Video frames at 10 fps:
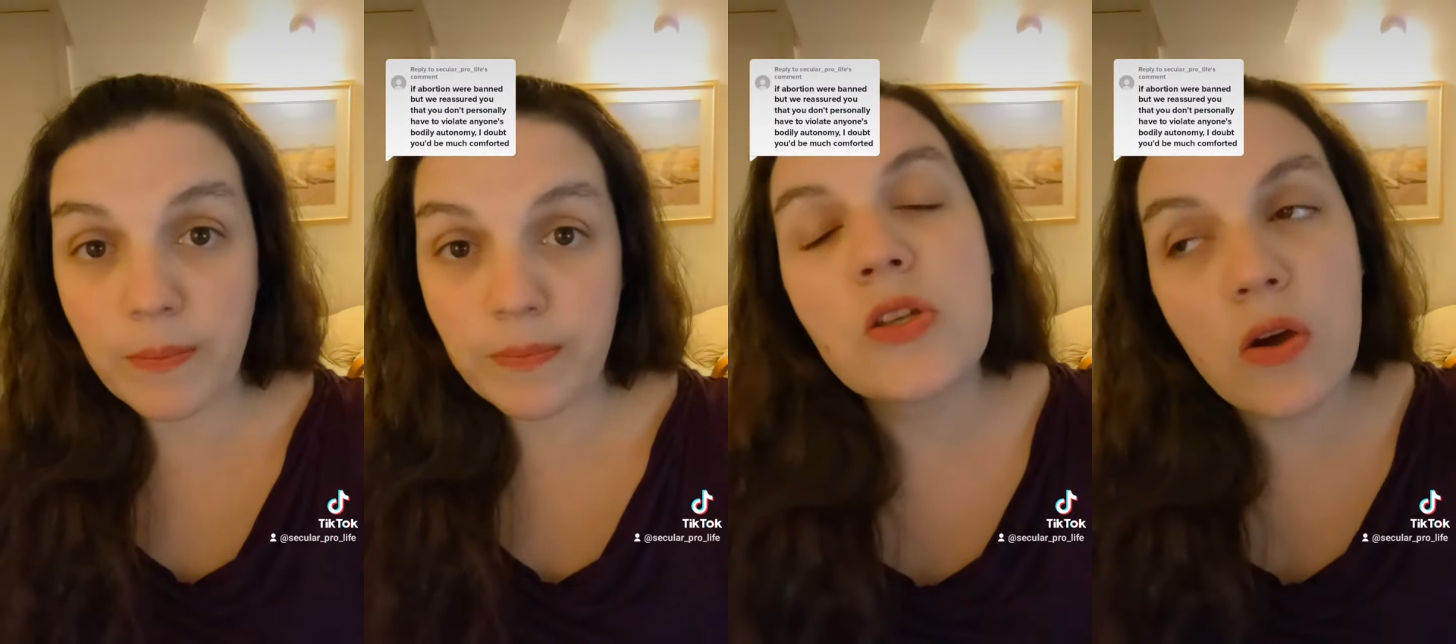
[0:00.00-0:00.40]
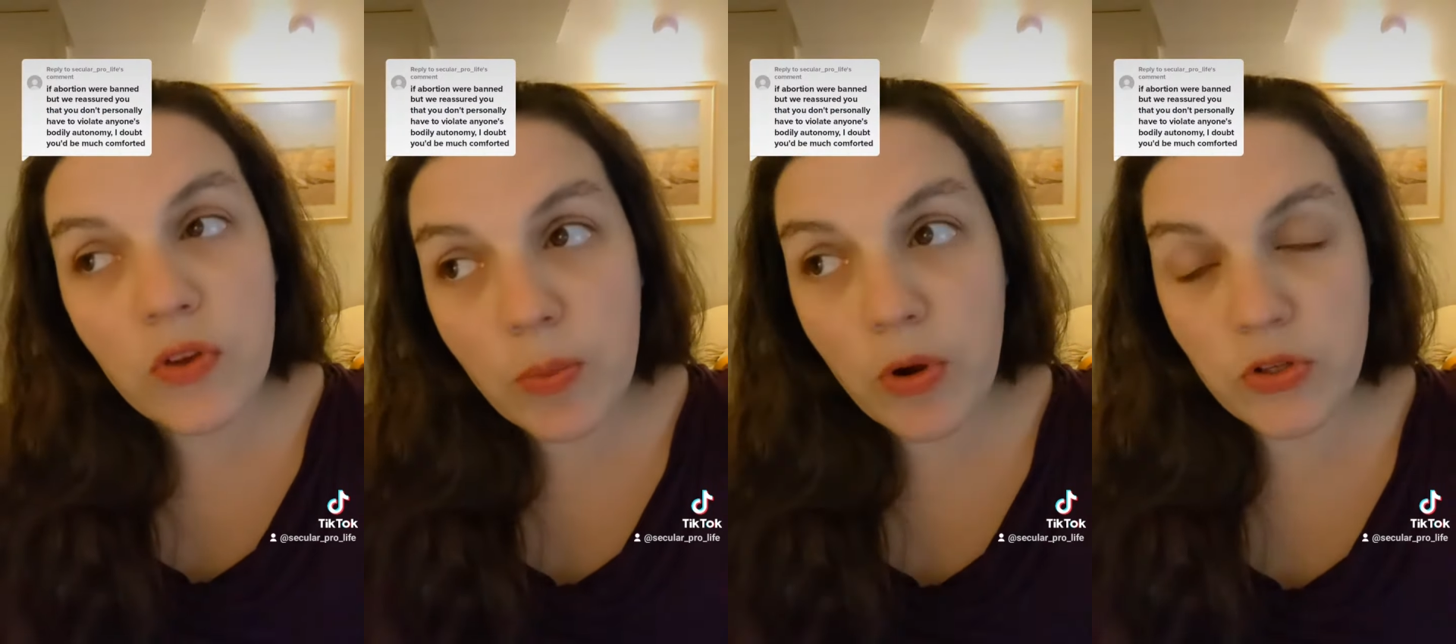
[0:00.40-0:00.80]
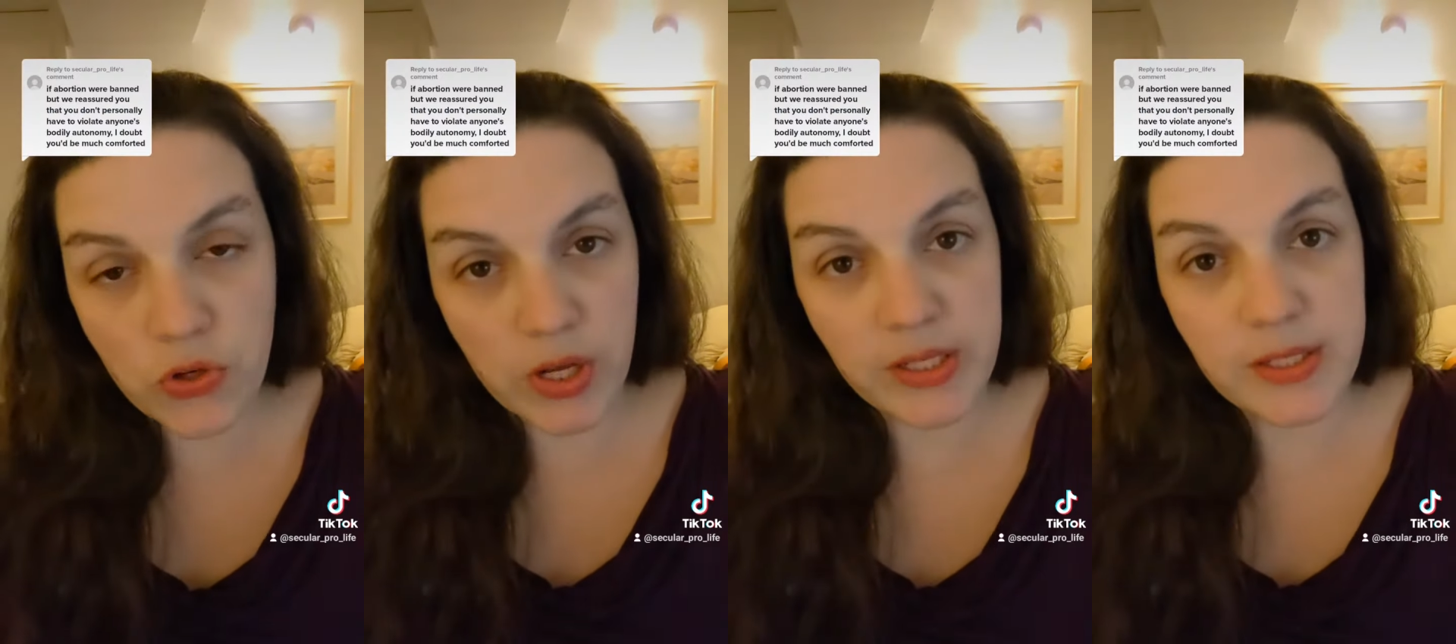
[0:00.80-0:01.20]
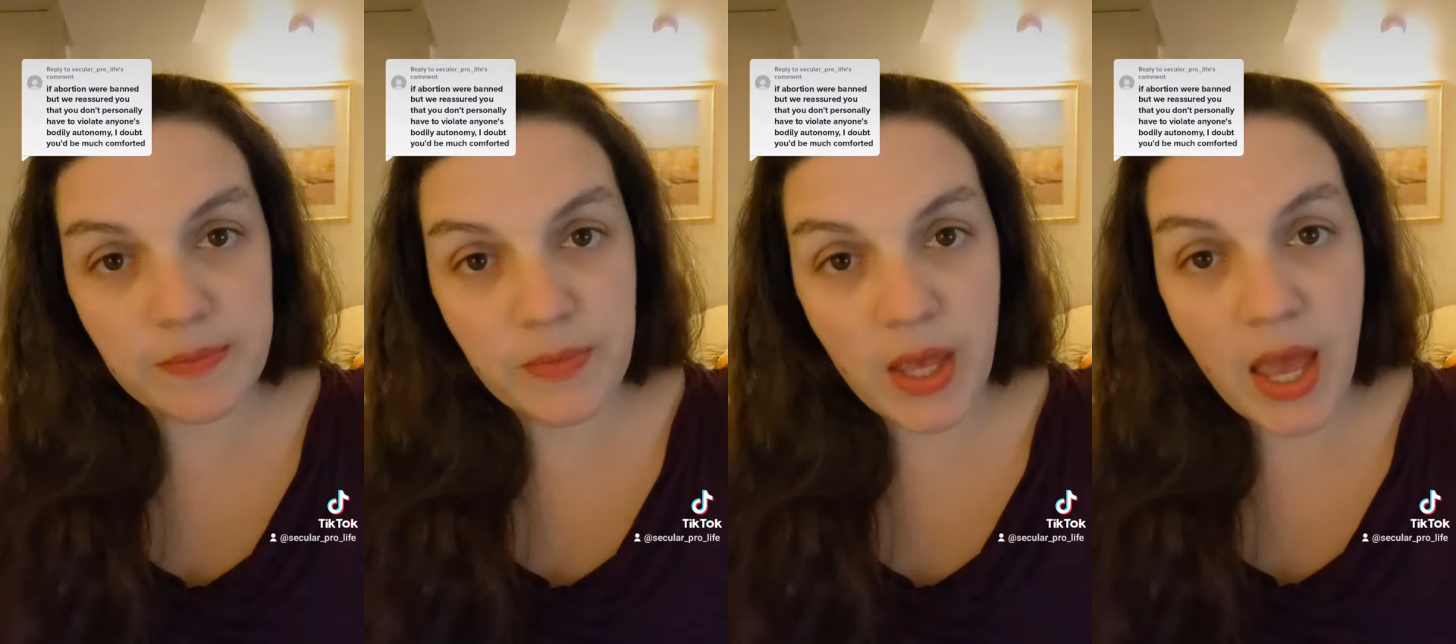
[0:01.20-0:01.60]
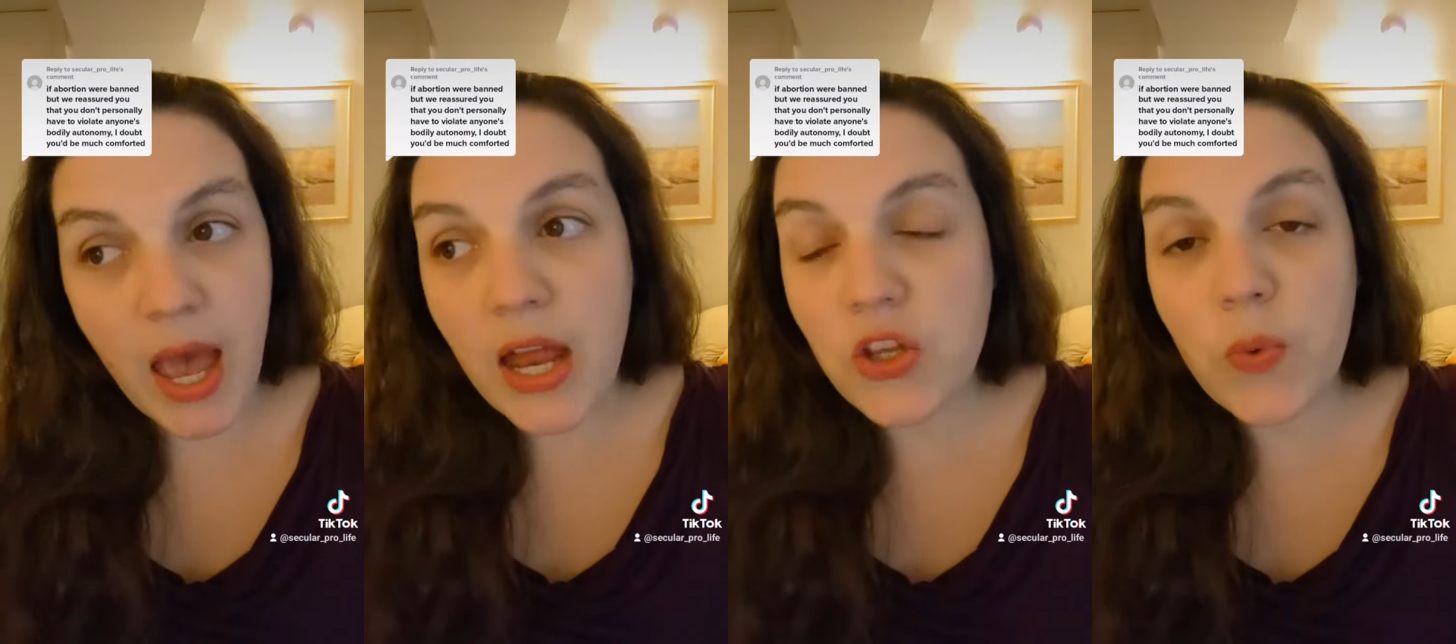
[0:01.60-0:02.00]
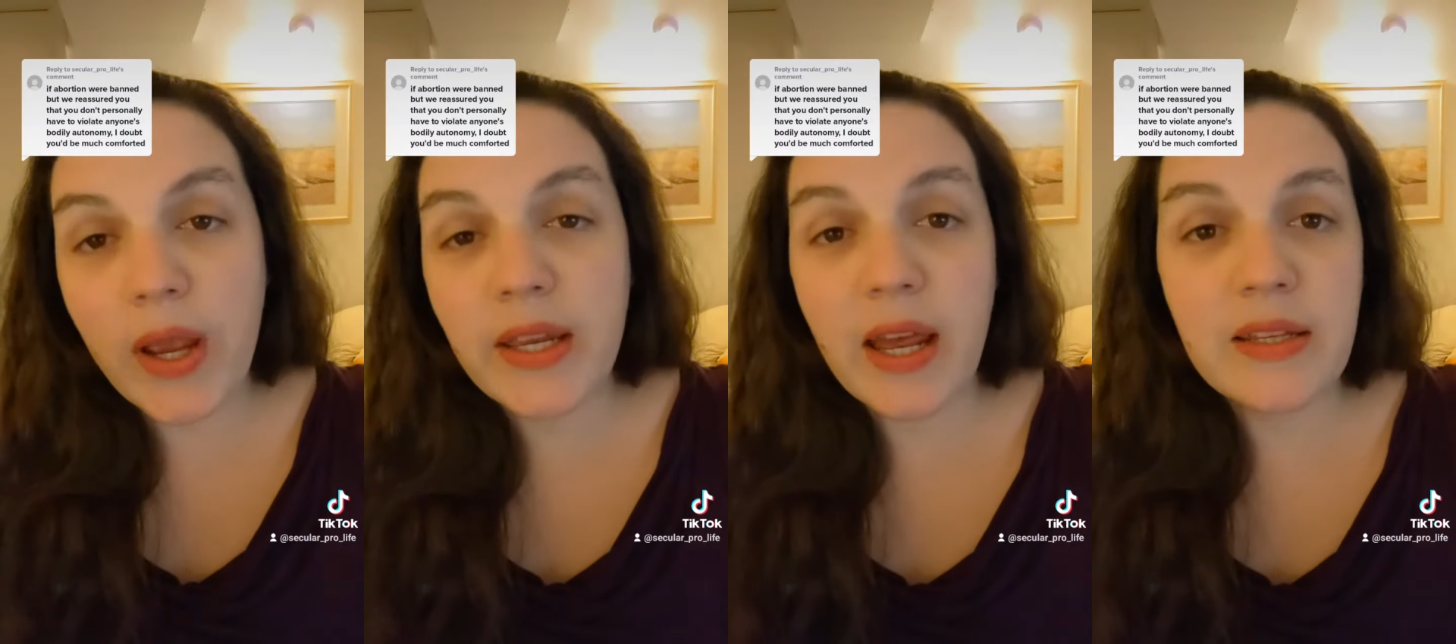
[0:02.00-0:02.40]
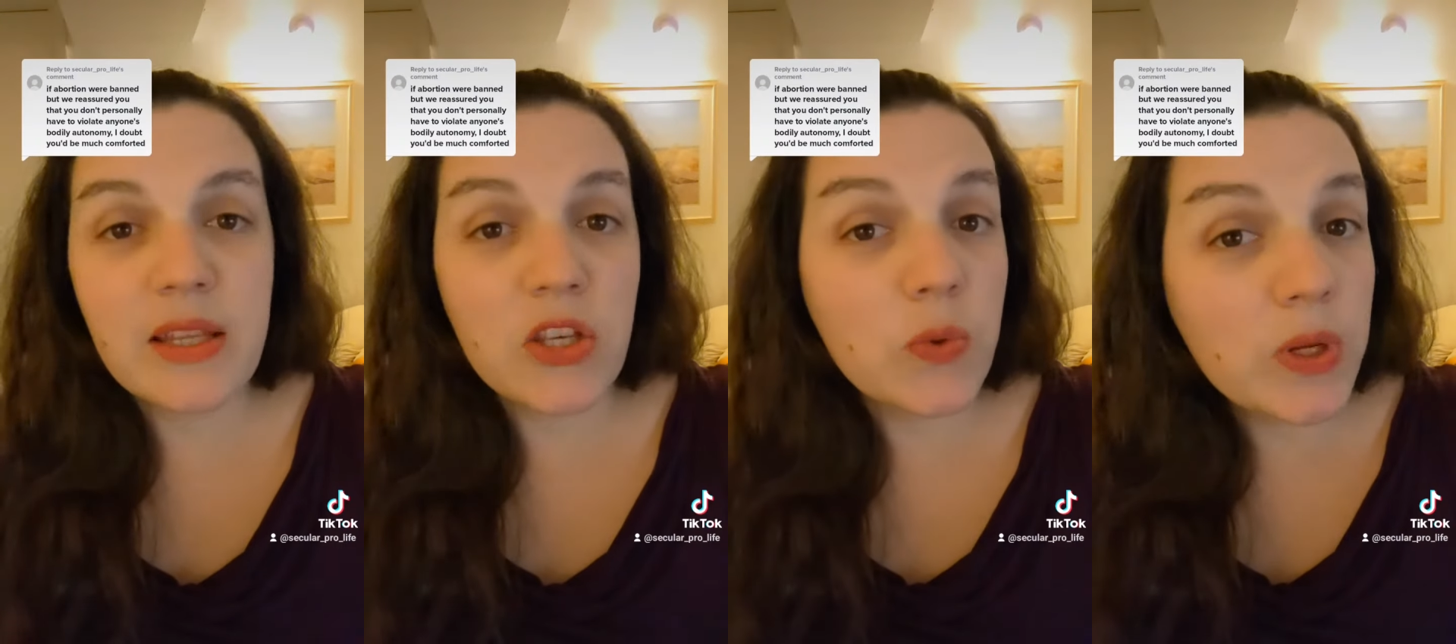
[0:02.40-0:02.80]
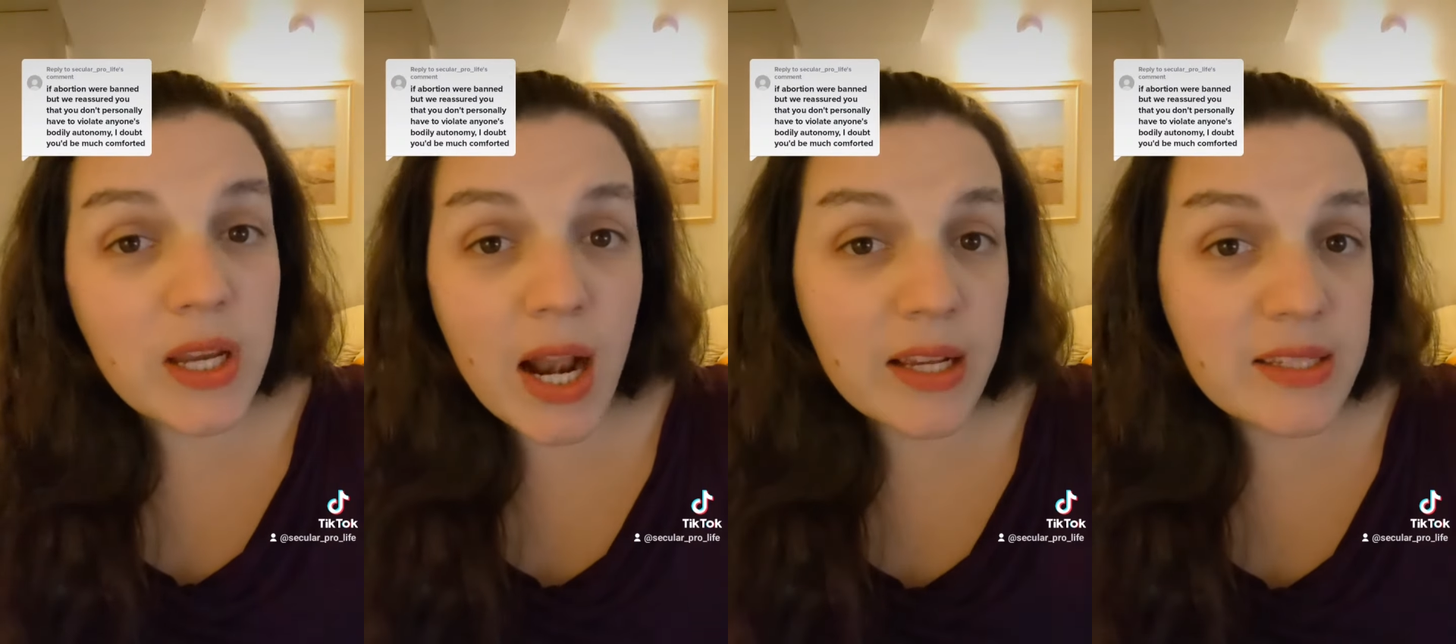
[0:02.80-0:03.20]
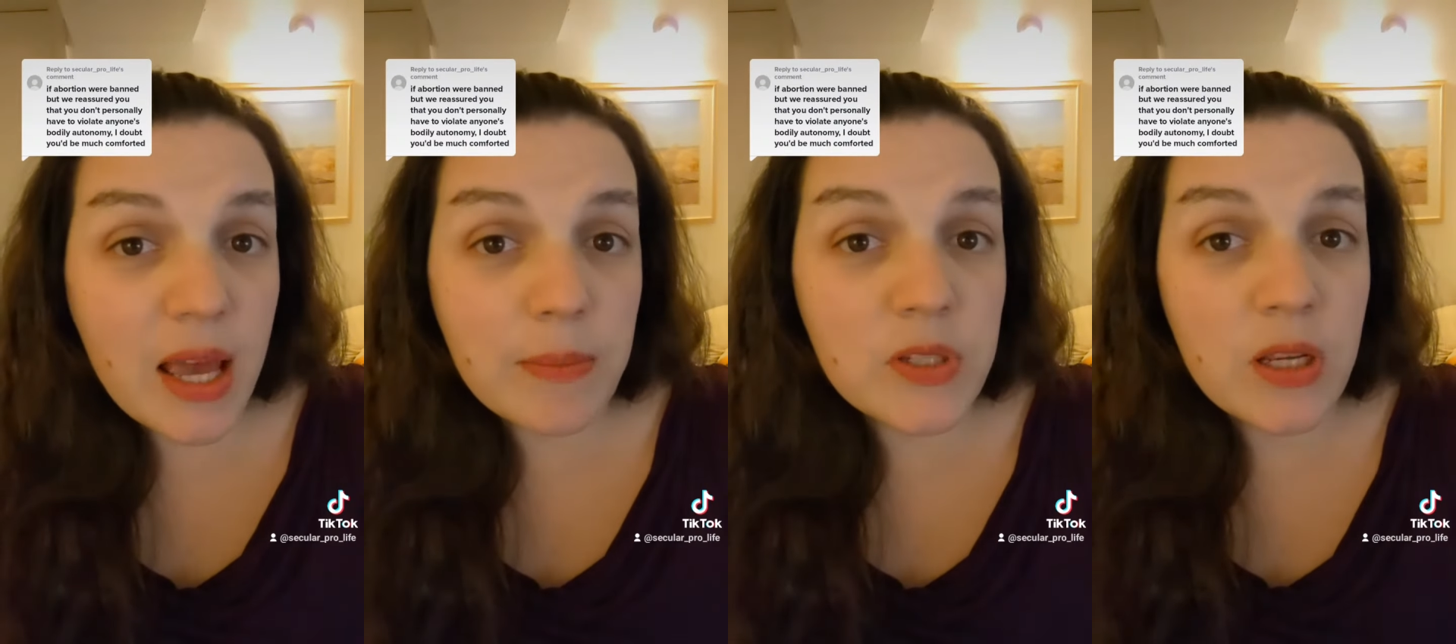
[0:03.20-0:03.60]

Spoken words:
So if you're pro-choice and you recognize that you would not accept